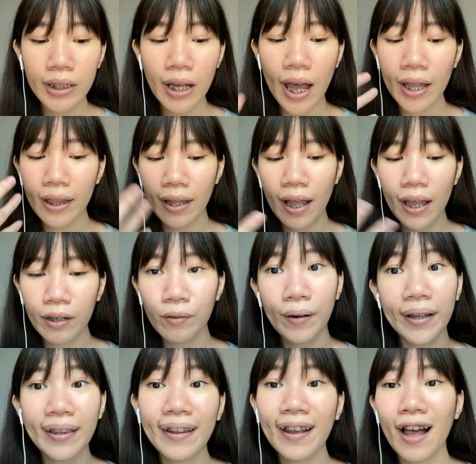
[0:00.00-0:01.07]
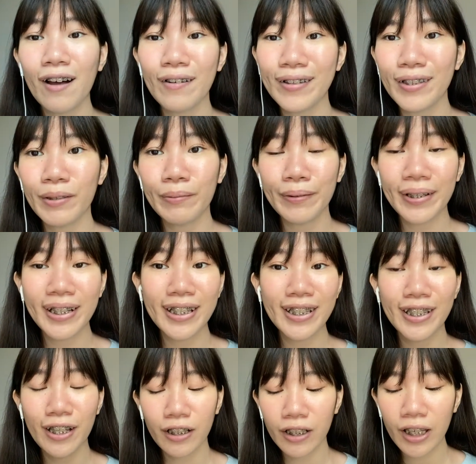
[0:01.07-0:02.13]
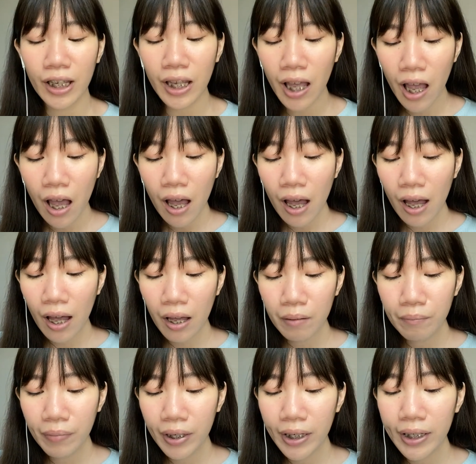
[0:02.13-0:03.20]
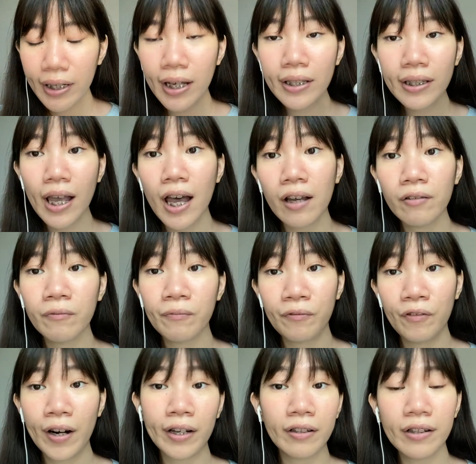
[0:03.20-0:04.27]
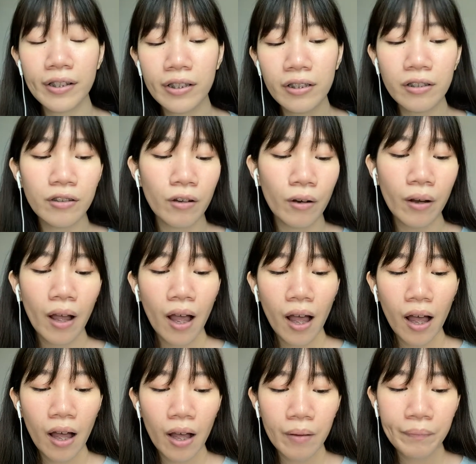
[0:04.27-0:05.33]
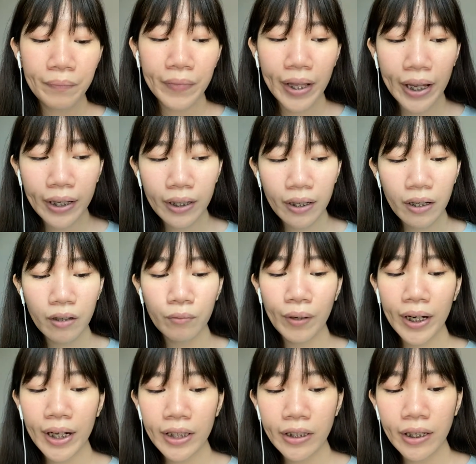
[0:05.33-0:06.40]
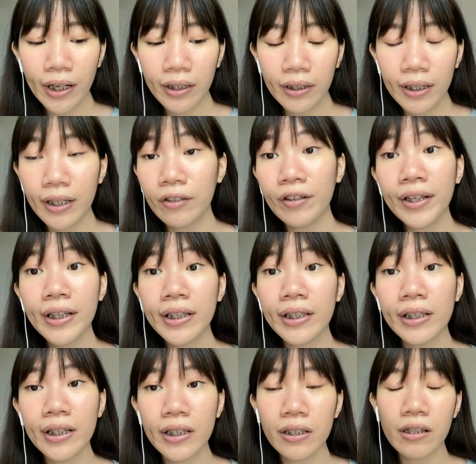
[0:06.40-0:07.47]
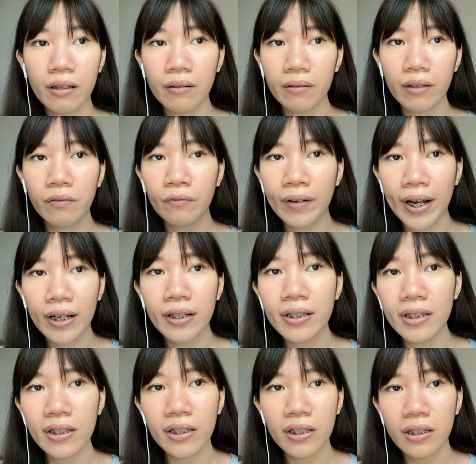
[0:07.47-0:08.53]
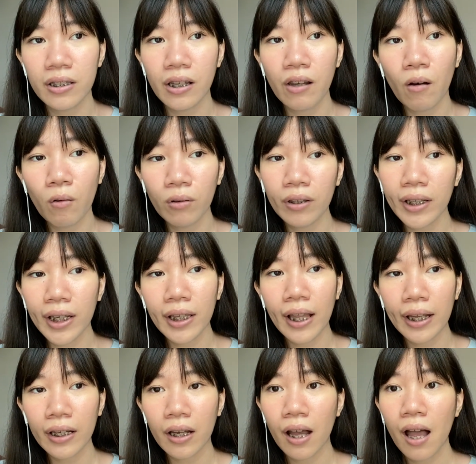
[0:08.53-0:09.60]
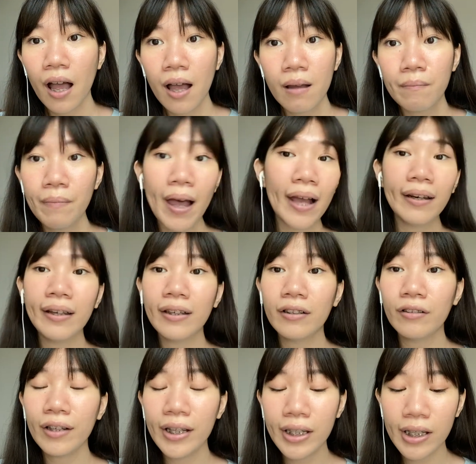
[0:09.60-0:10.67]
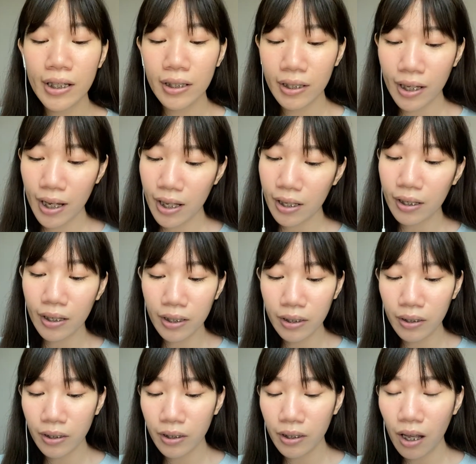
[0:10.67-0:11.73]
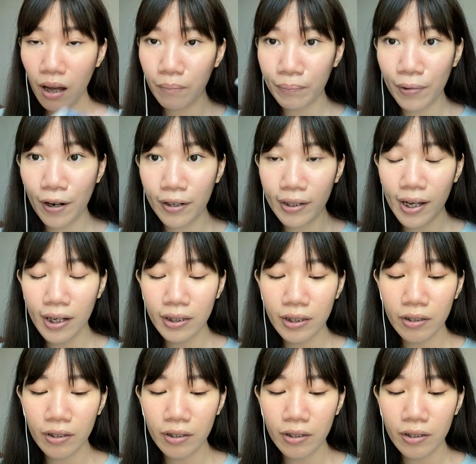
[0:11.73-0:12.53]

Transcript: I quite like how it's pretty silky, but it does have fragrance. So when I checked the ingredients list, the fragrance is the only like bad ingredient in this product.